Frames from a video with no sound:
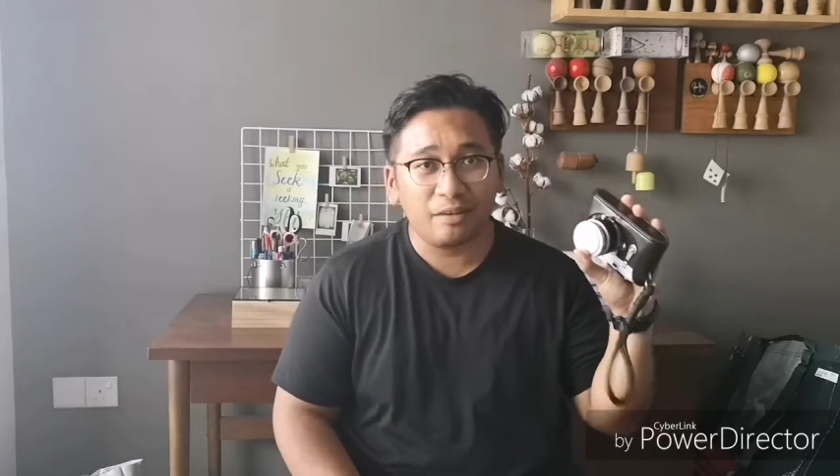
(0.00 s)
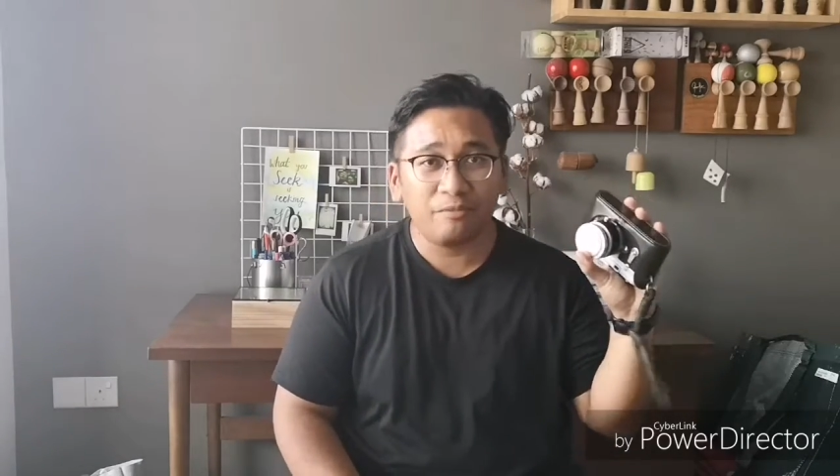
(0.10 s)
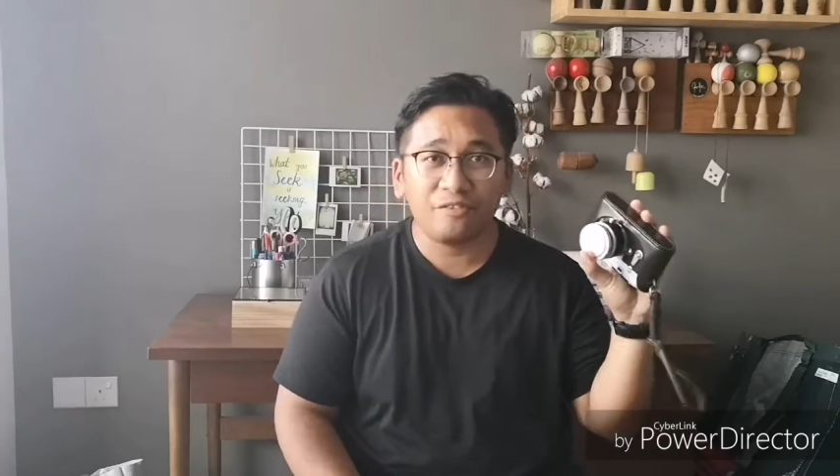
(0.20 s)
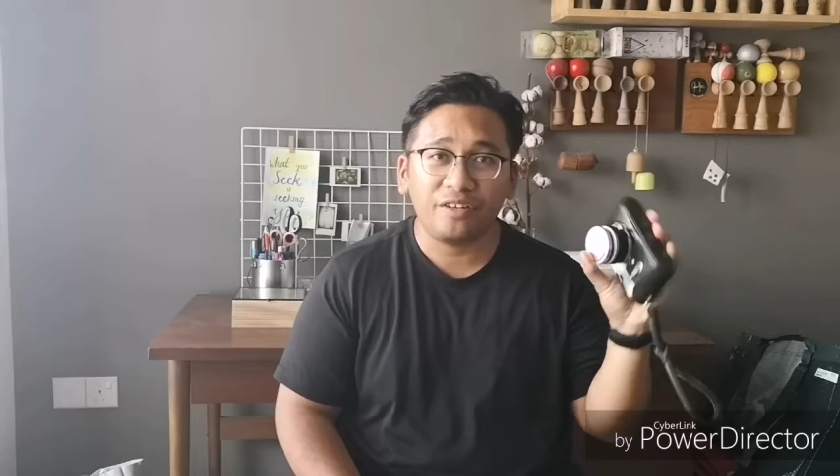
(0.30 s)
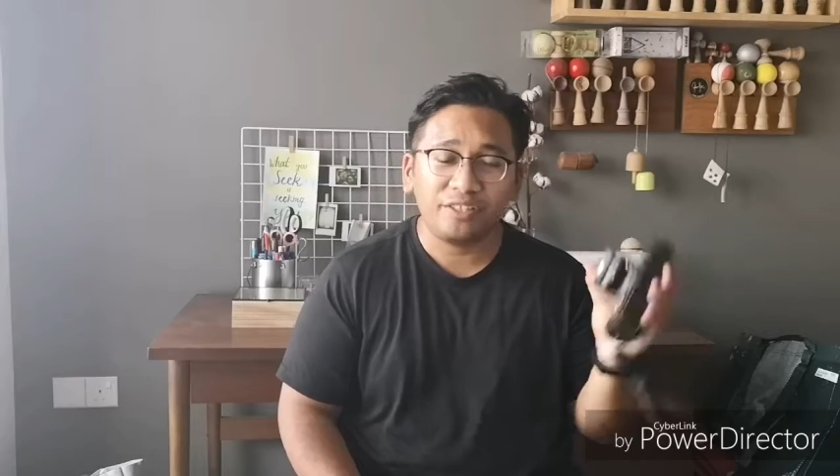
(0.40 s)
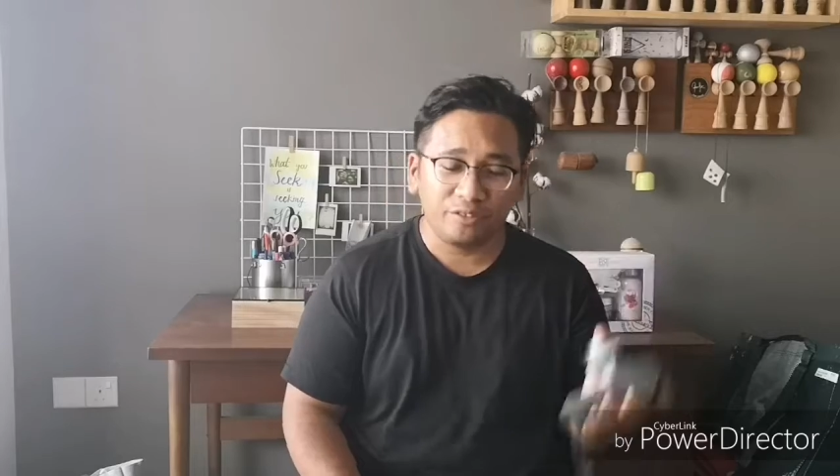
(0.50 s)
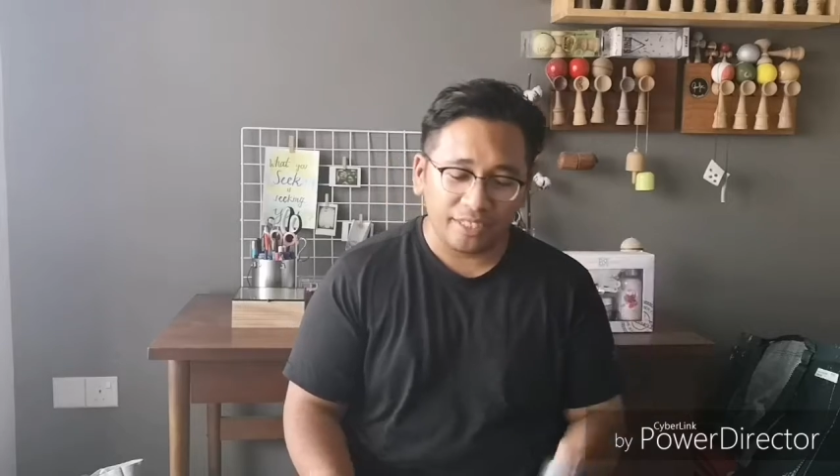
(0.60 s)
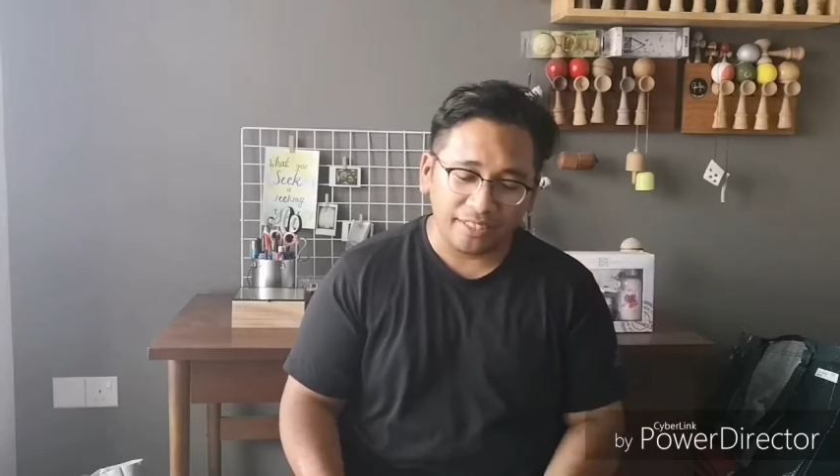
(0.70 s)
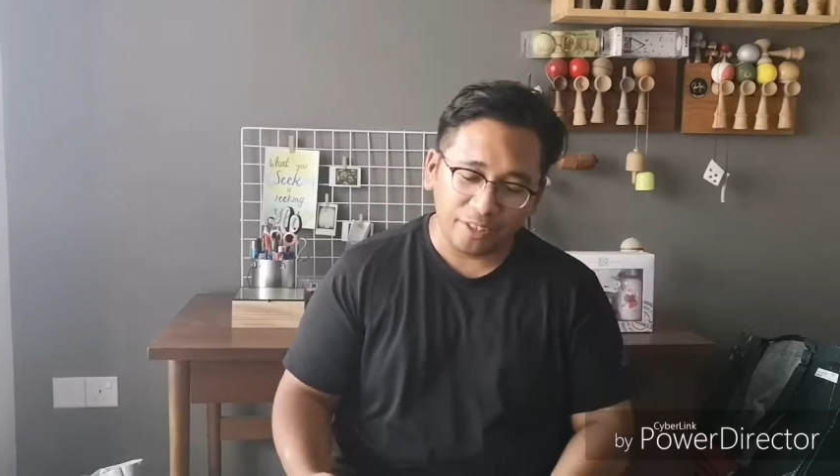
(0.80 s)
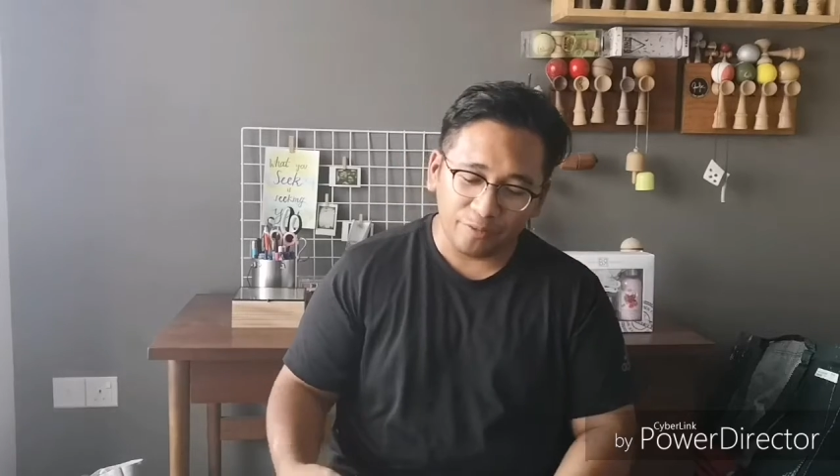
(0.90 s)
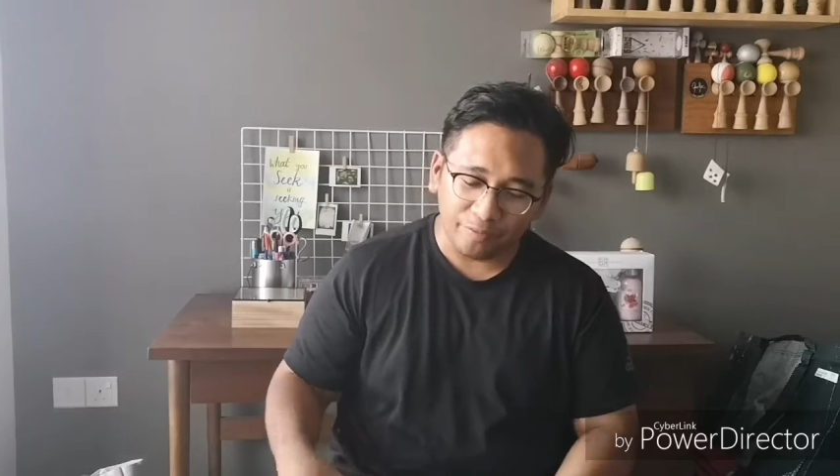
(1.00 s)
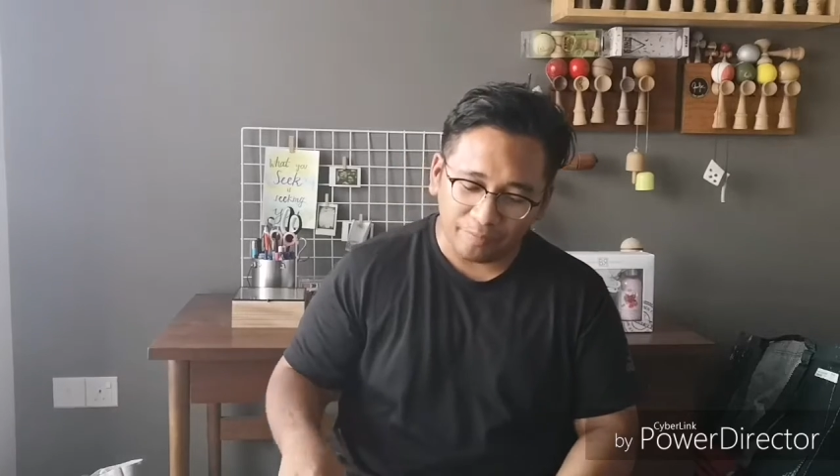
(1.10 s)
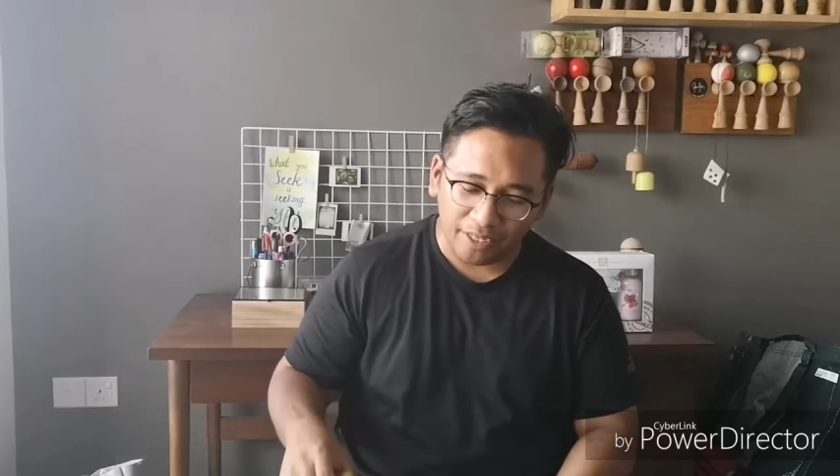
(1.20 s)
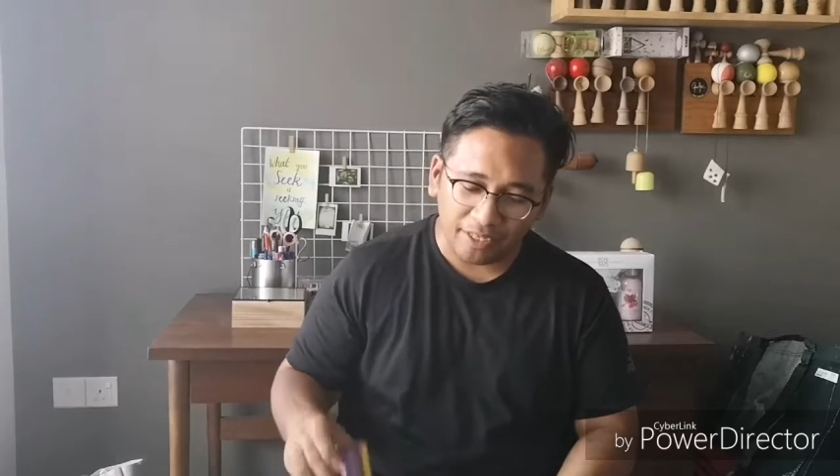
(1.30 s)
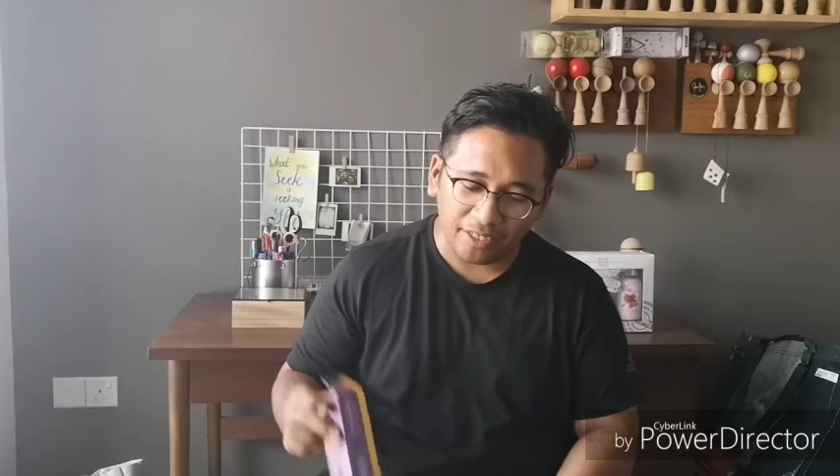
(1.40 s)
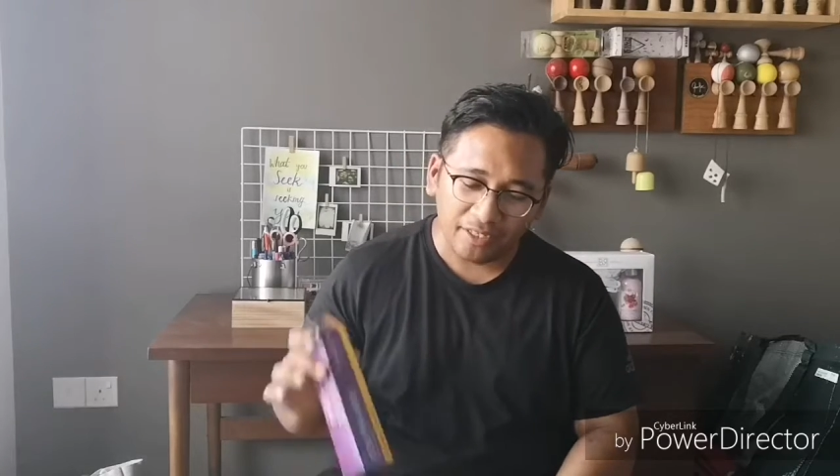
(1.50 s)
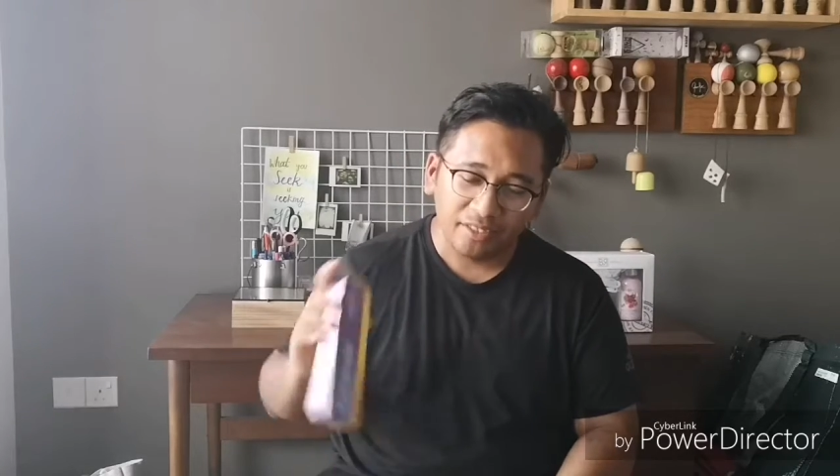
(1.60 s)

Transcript: M3 together with my